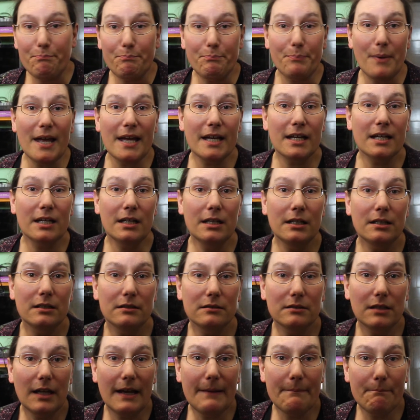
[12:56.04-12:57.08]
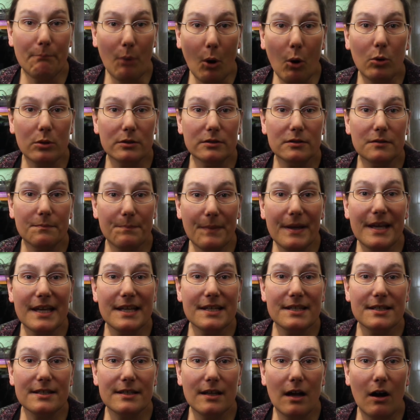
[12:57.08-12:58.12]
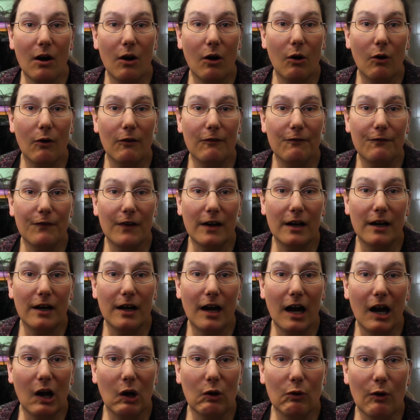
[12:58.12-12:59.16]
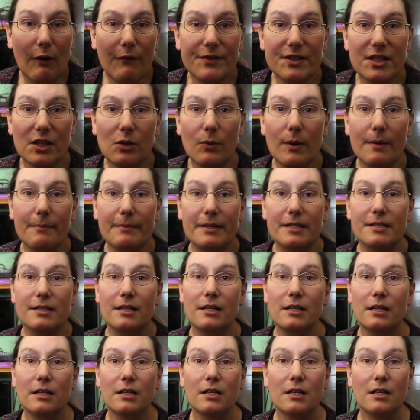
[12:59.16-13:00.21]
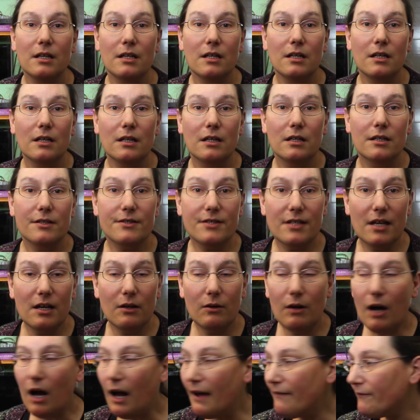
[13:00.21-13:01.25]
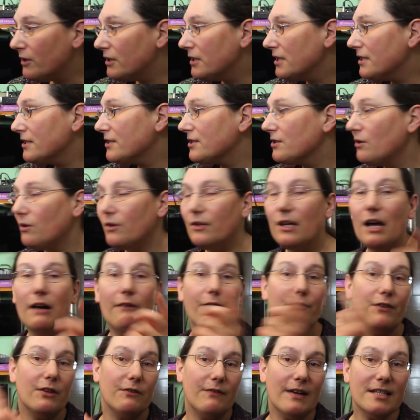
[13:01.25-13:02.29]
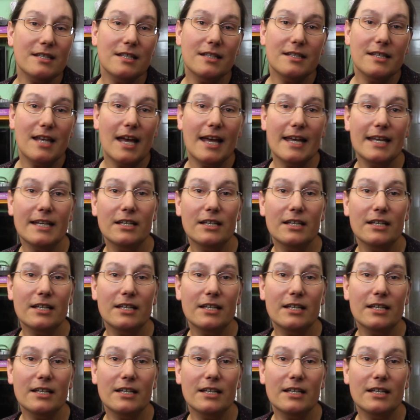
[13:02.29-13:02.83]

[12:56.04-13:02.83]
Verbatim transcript: big, important piece of uh, our office equipment. So I've got to sort out for the rest of the day,